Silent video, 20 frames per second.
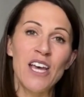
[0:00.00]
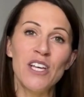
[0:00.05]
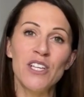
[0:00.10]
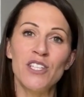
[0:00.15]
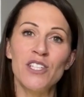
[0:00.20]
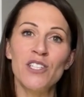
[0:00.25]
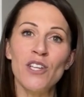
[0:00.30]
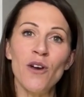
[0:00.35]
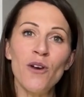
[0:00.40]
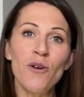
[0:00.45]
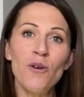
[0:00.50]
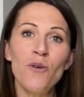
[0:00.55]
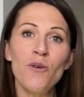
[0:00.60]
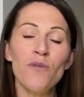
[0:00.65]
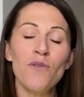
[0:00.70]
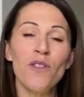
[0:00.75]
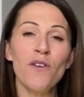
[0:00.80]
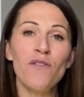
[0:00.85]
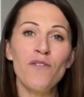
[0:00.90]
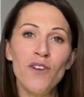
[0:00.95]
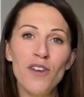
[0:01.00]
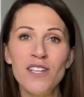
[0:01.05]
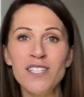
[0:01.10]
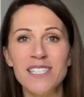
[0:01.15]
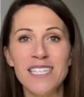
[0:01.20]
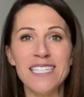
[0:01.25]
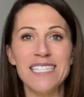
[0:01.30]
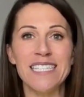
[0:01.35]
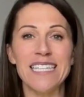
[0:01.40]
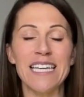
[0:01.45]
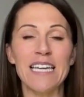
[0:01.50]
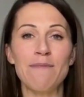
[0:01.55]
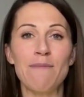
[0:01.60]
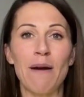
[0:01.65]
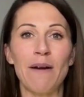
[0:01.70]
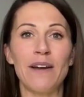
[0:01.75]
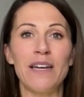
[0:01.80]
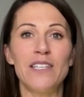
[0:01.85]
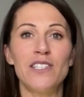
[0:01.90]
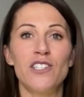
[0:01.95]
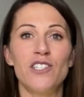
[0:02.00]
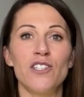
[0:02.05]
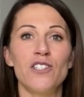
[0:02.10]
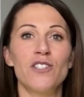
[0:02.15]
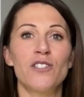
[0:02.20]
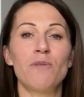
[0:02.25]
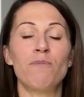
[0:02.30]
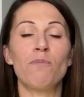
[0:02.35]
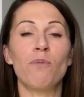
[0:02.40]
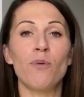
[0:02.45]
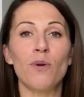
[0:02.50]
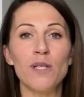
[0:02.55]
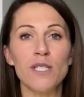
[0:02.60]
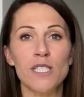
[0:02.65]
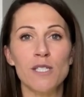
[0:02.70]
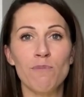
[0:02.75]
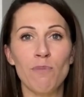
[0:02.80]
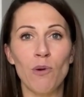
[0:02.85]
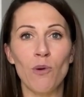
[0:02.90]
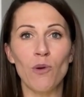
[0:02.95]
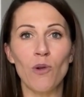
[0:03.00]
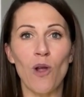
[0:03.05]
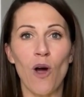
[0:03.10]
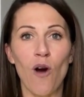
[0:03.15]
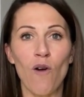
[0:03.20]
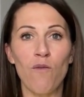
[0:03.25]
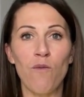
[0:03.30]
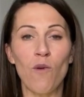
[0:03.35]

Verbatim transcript: So the first thing to think about is just the principle of